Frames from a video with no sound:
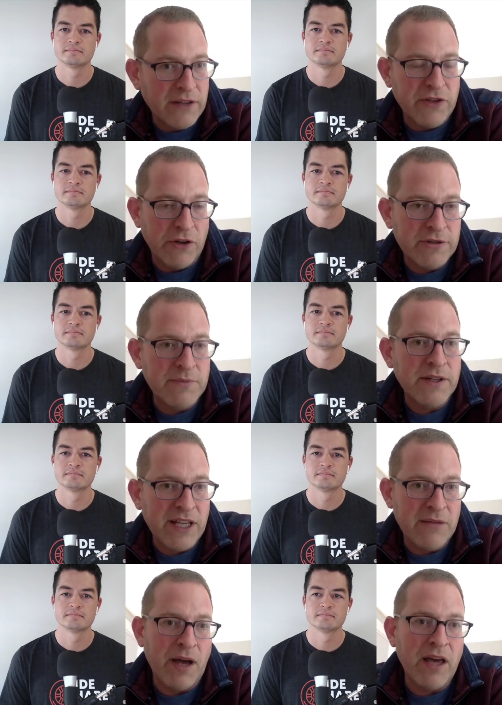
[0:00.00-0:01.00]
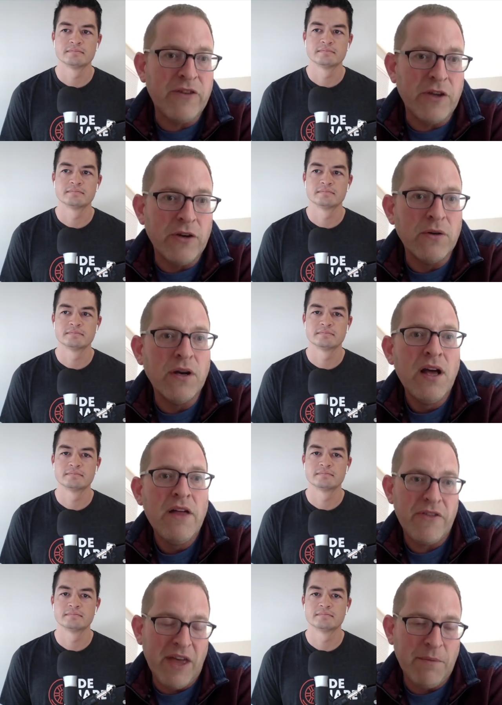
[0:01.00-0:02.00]
Speaker 1: Lyft ultimately, in my view,
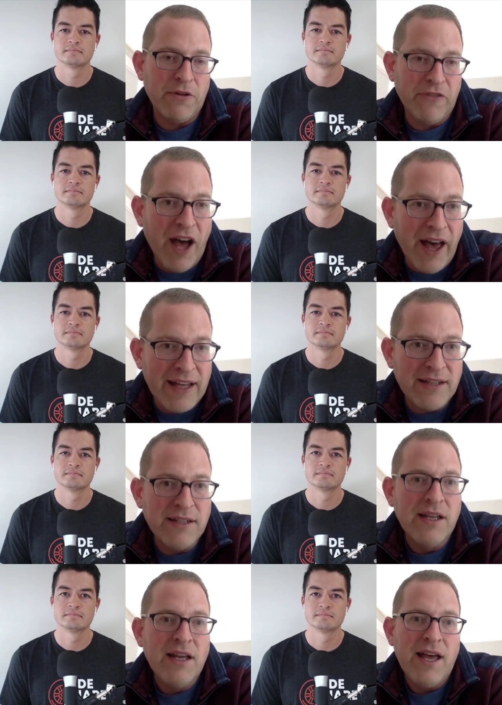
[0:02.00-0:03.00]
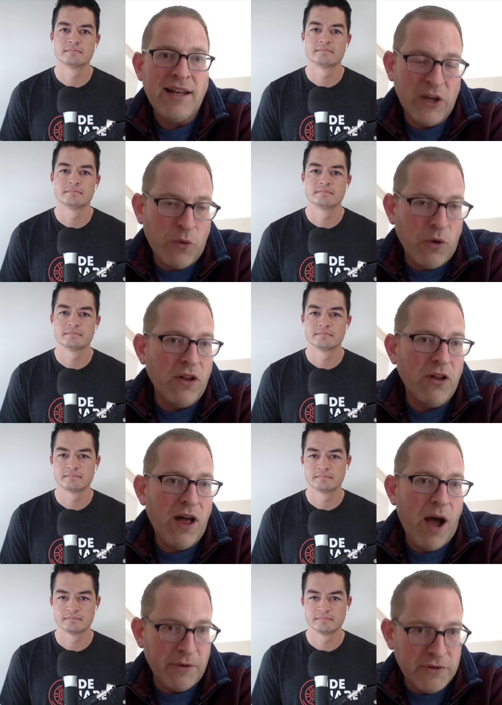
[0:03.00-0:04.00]
that they provide an equal
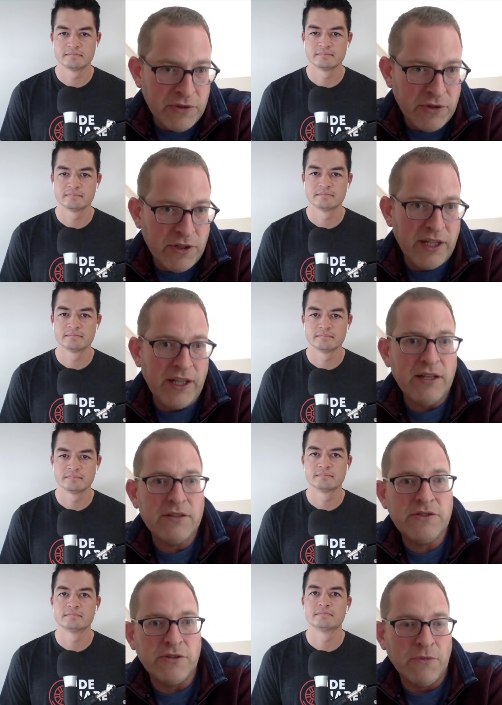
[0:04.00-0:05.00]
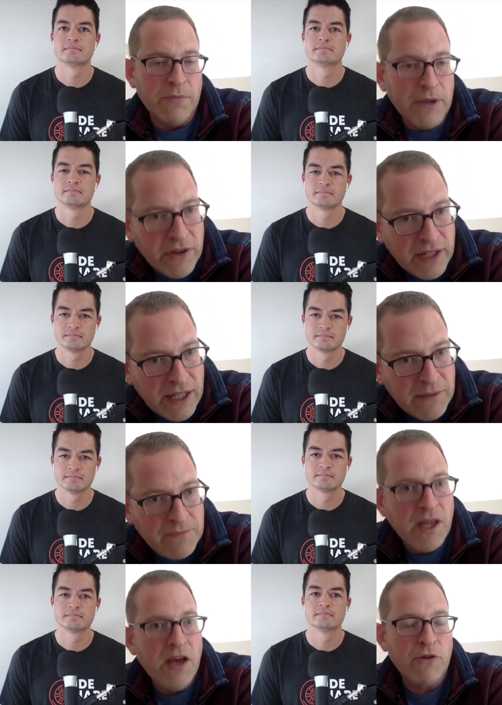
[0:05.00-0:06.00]
opportunity to mobility,
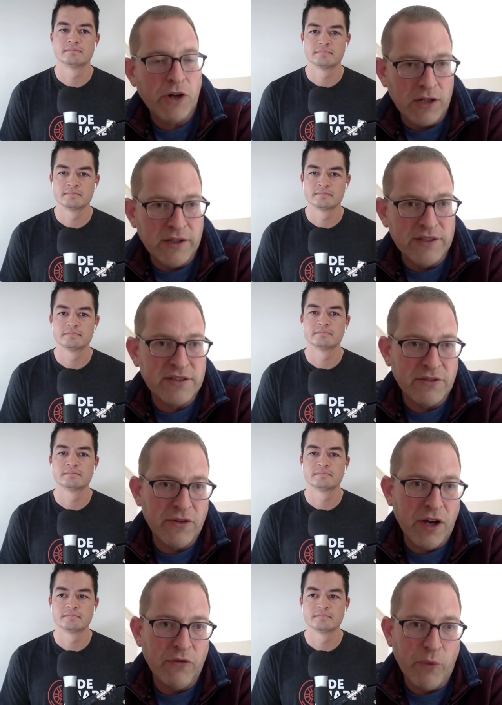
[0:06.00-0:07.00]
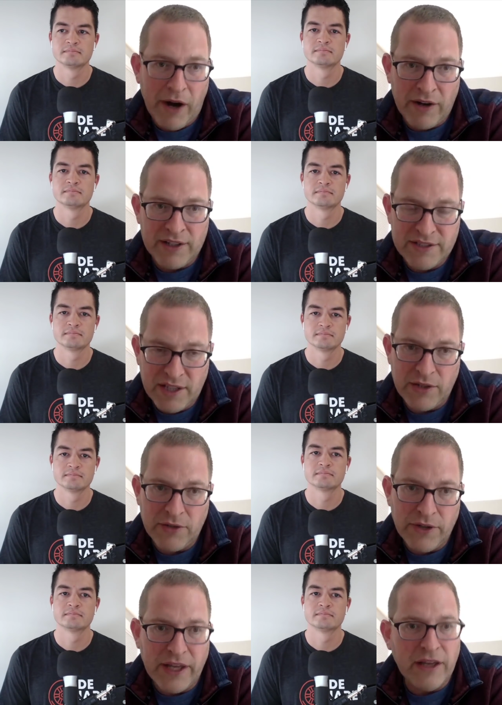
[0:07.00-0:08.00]
regardless of, of where in a city
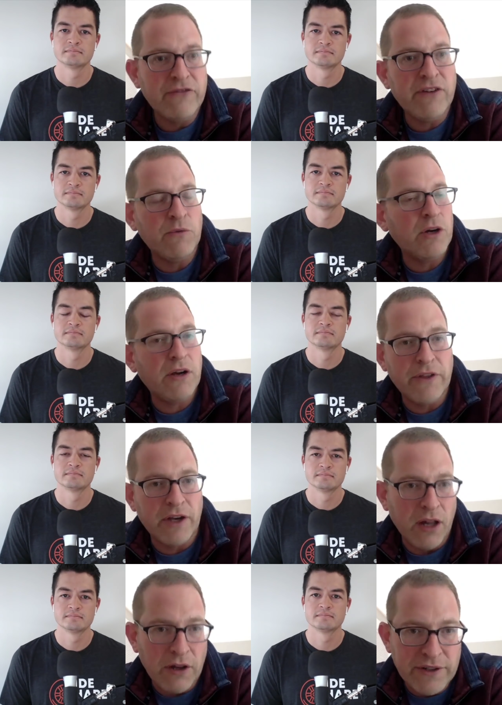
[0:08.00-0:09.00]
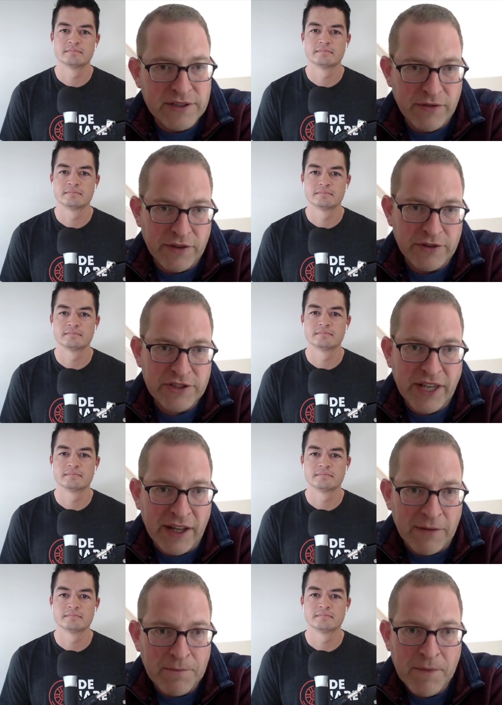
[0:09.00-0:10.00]
you live and what the color is of your
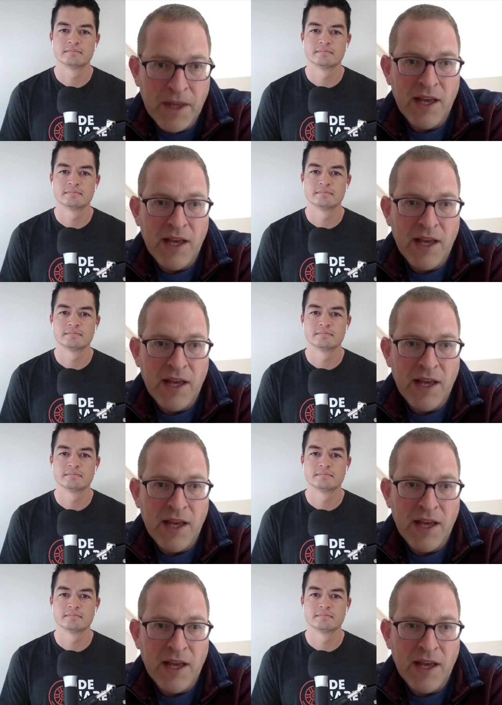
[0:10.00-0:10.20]
skin.